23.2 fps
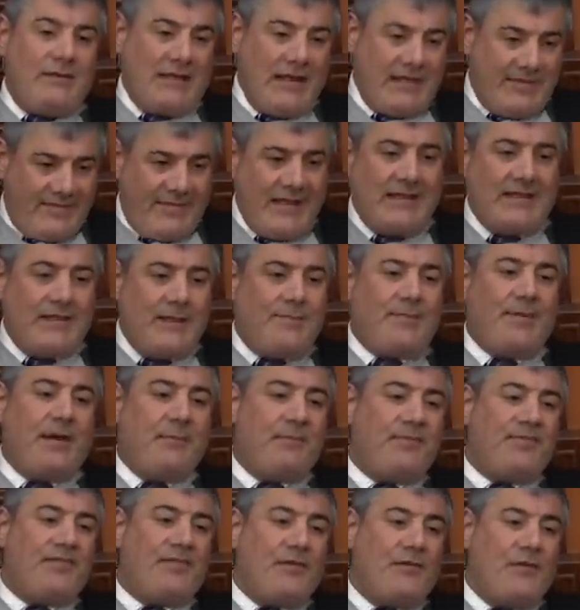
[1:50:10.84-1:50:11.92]
That's not the
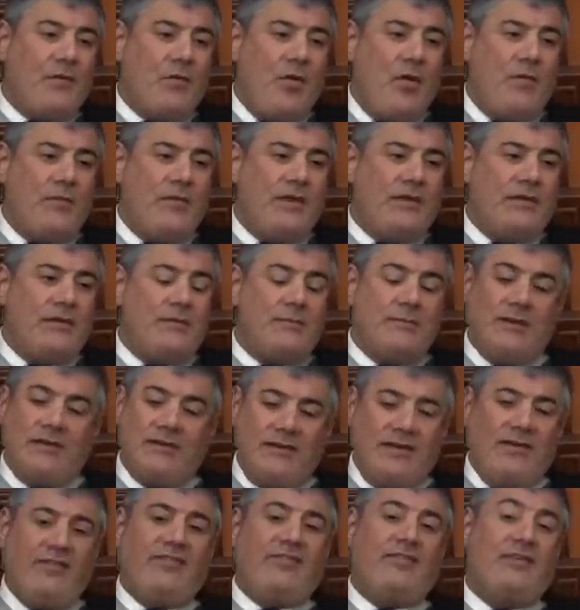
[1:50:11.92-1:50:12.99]
purpose of a woman.
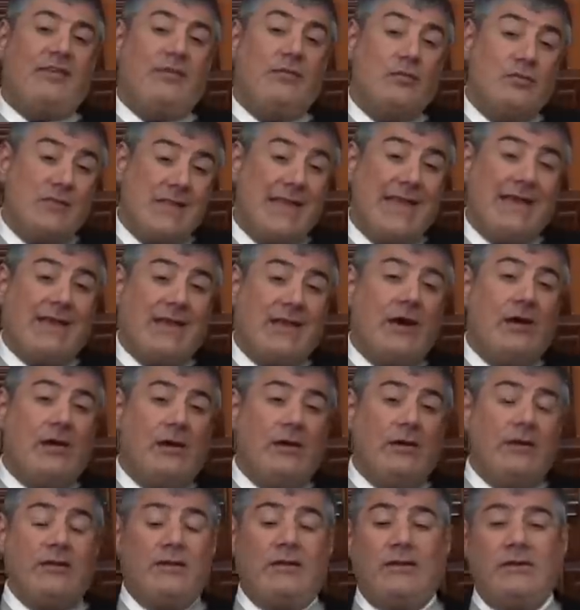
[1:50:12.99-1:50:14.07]
But this unique
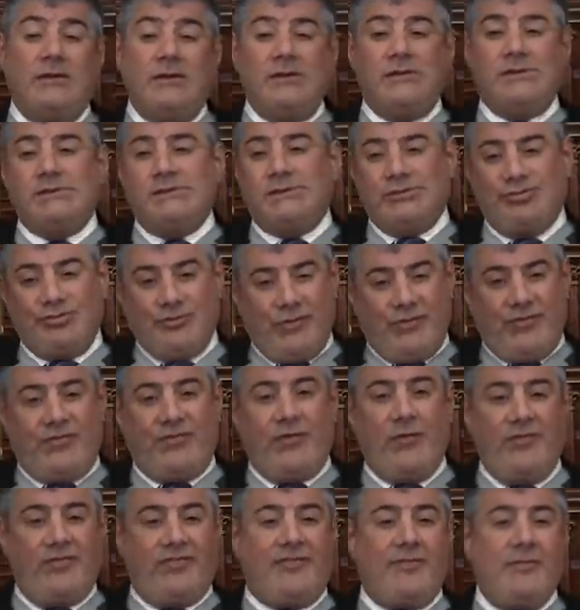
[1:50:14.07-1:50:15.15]
girl, she was
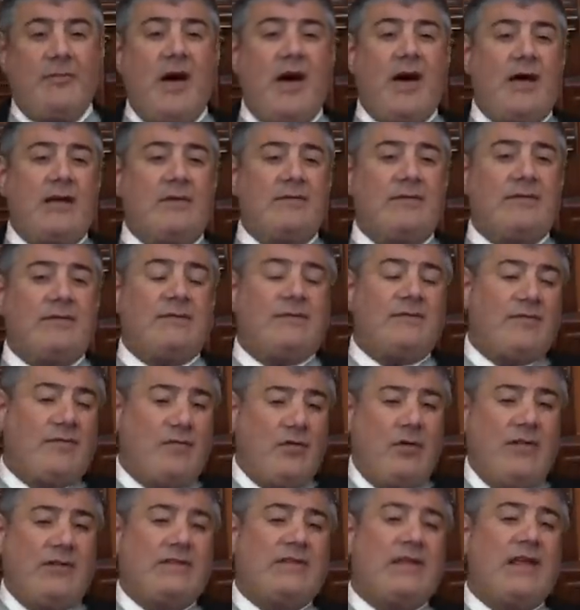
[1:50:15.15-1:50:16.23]
so smart,
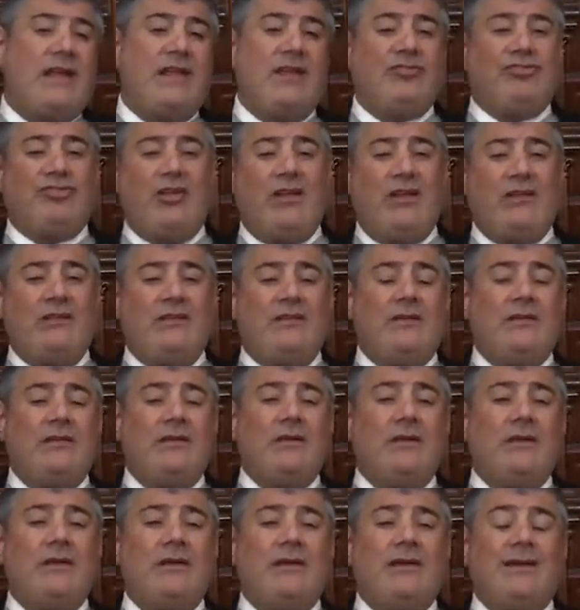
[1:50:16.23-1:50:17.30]
so intelligent,
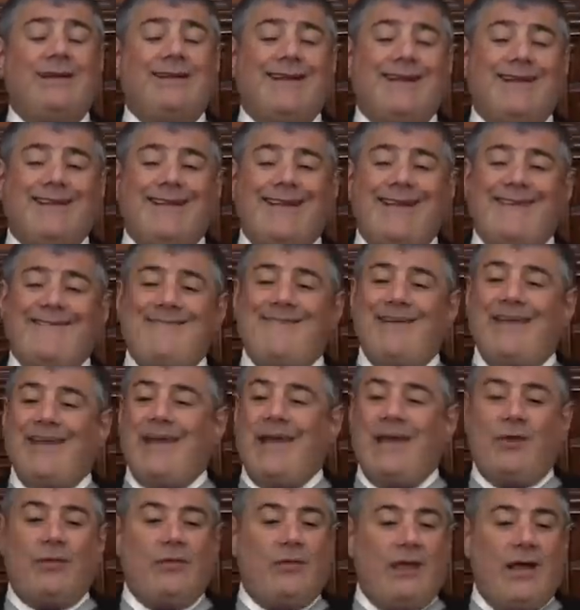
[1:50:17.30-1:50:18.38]
that every
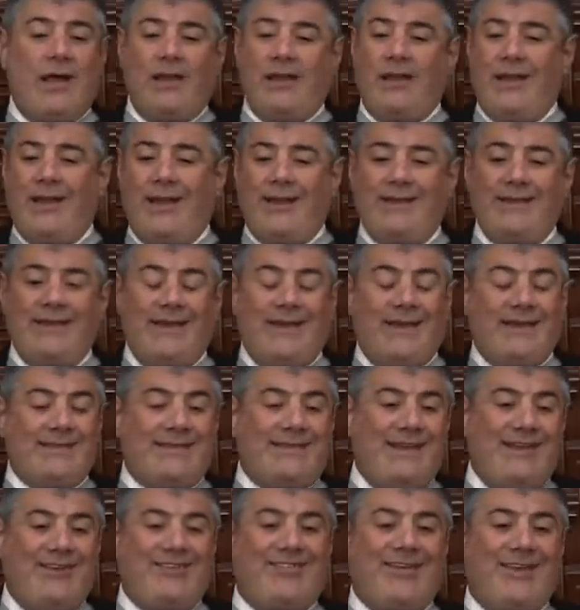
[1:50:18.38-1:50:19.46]
regular learning
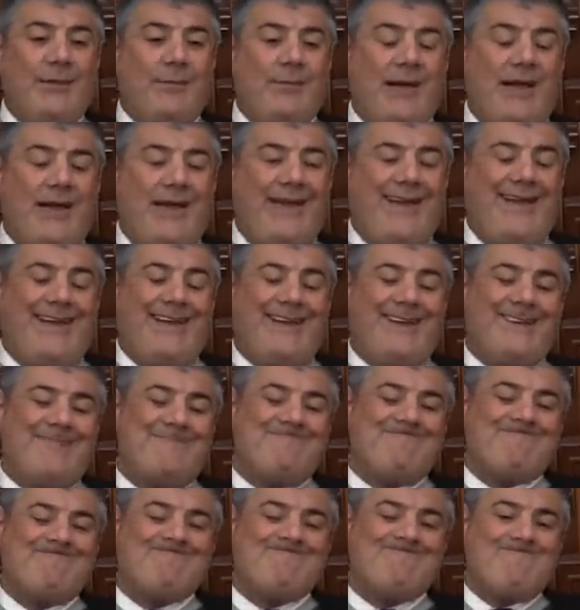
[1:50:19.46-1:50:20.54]
and teaching by her
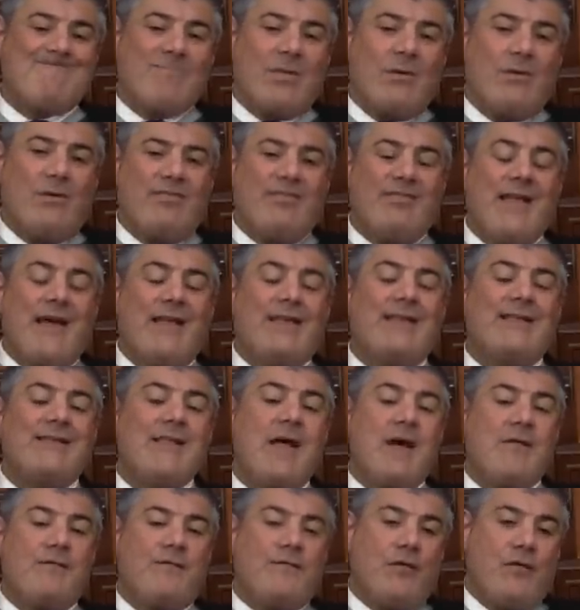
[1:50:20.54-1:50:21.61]
was not
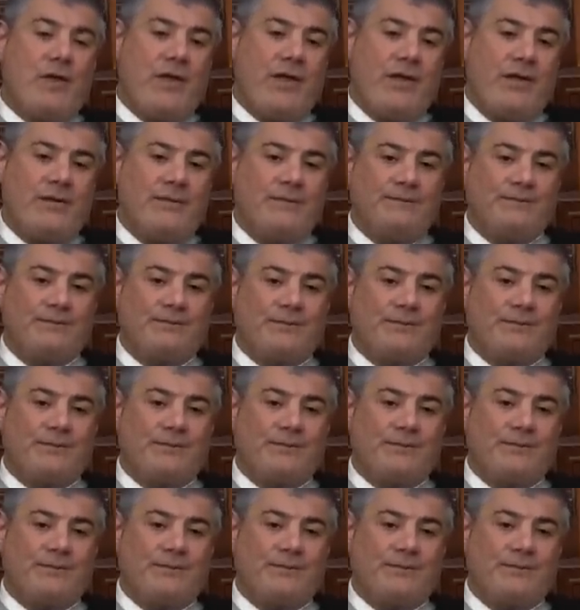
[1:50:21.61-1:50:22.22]
enough for her.